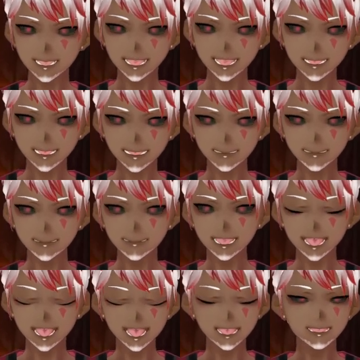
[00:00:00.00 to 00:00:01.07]
it's
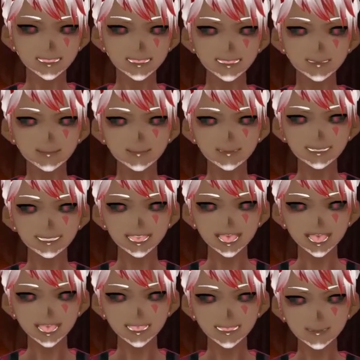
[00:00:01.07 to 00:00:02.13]
hard
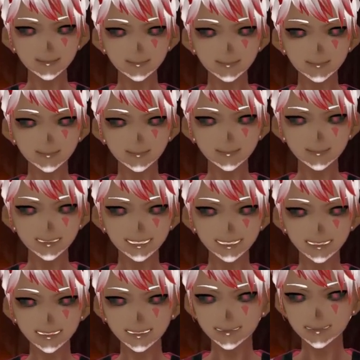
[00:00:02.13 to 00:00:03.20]
to
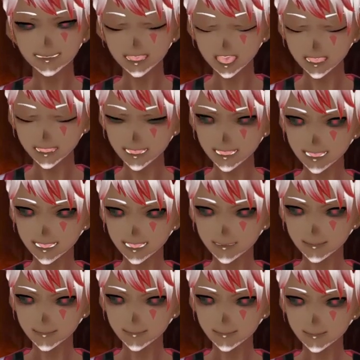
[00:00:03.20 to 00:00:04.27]
tell this story
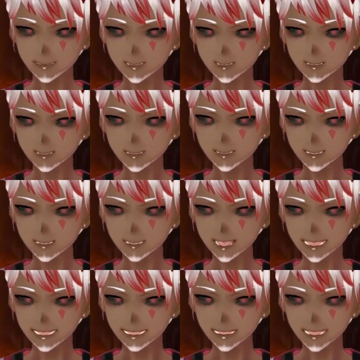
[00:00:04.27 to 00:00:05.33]

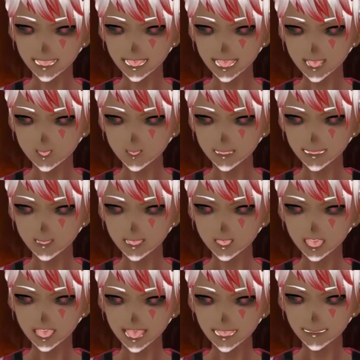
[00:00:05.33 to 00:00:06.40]
considering how weird it
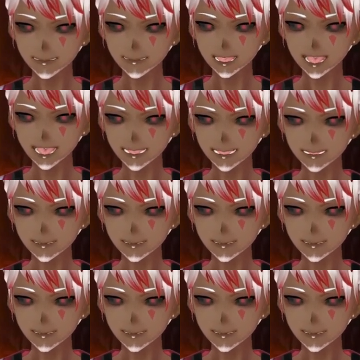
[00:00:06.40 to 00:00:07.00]
was, but